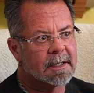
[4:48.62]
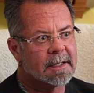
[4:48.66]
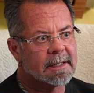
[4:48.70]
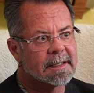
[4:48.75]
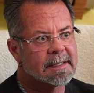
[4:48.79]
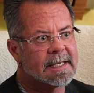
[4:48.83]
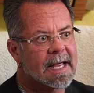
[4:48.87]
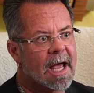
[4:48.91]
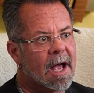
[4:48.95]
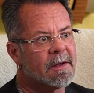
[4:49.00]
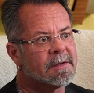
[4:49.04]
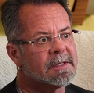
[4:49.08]

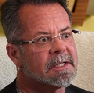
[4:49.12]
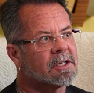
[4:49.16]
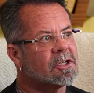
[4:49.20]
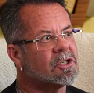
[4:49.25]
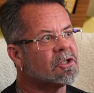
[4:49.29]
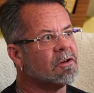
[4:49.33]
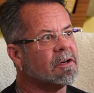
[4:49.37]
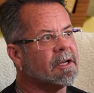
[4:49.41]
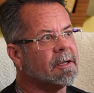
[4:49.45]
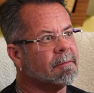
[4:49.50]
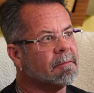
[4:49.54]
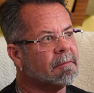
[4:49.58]
Sounds
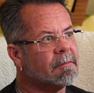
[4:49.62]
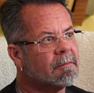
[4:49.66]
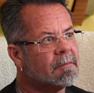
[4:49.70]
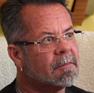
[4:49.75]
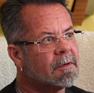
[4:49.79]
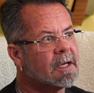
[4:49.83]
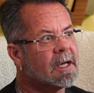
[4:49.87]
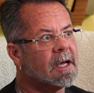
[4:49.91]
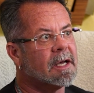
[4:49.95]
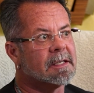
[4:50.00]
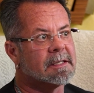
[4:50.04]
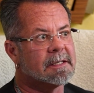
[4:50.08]
extreme,
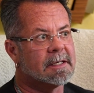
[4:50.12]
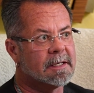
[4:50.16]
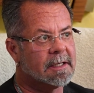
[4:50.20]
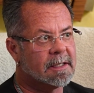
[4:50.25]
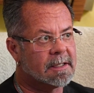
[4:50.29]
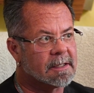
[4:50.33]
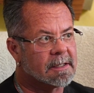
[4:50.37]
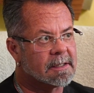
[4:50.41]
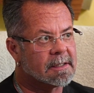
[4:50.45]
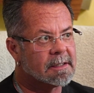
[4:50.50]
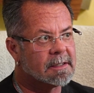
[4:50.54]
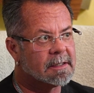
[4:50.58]
because it
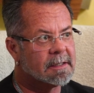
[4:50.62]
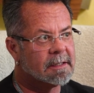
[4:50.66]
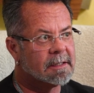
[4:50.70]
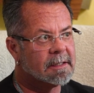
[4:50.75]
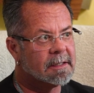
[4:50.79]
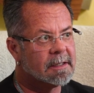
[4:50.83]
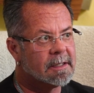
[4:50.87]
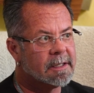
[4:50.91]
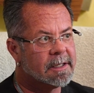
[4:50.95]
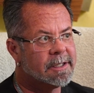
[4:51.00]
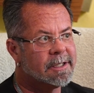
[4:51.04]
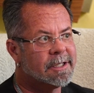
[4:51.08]
is.
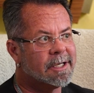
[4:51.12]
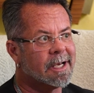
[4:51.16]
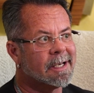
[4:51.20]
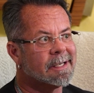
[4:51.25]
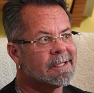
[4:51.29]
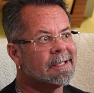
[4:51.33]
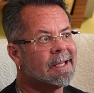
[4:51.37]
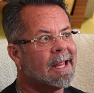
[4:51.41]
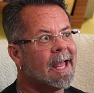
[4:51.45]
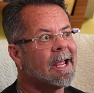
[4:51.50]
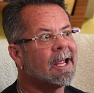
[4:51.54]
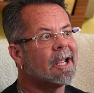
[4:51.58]

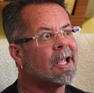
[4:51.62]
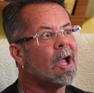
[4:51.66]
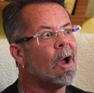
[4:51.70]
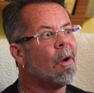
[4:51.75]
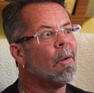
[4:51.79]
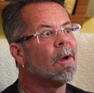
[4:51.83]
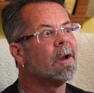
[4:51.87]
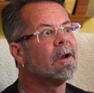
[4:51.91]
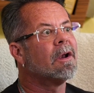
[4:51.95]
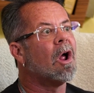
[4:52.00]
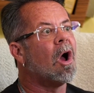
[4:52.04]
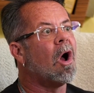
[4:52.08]
Just like
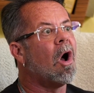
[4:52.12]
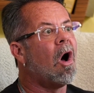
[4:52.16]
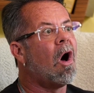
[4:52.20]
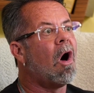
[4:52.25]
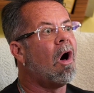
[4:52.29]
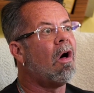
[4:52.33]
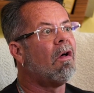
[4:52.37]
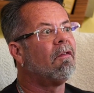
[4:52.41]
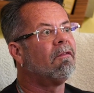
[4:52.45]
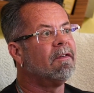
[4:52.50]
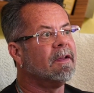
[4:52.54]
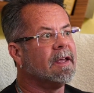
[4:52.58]
going
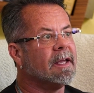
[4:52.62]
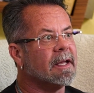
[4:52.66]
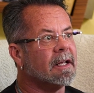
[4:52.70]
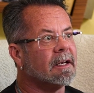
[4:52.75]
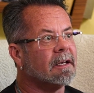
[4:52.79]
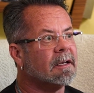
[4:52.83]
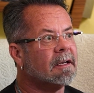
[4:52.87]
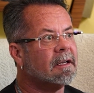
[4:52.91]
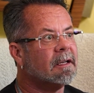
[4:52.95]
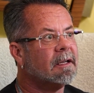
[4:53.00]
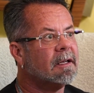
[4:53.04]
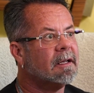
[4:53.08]
all
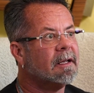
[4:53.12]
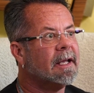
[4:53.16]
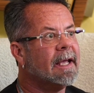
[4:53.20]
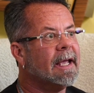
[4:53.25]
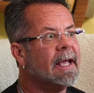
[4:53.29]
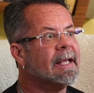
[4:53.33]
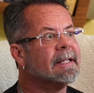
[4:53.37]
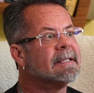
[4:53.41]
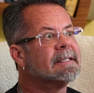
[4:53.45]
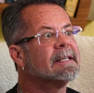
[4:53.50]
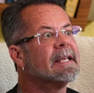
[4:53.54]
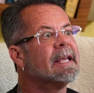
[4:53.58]
vegan,
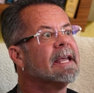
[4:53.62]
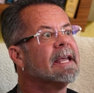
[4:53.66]
it's